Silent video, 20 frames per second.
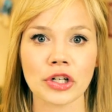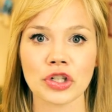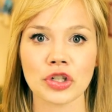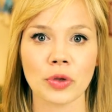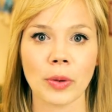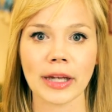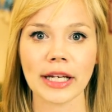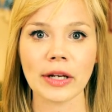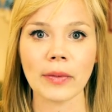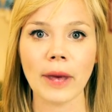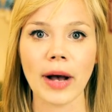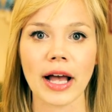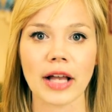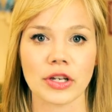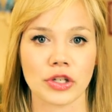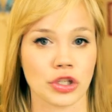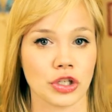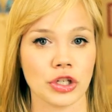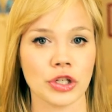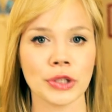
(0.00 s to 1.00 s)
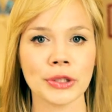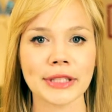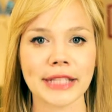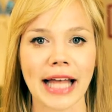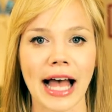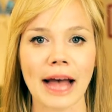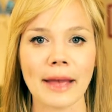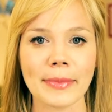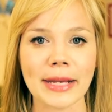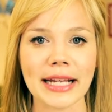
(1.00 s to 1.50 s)
You're 21. Do you know what
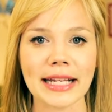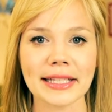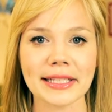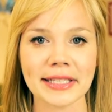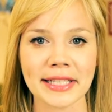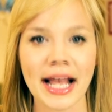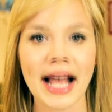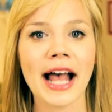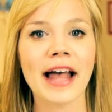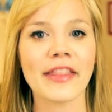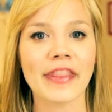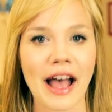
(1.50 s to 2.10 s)
that means?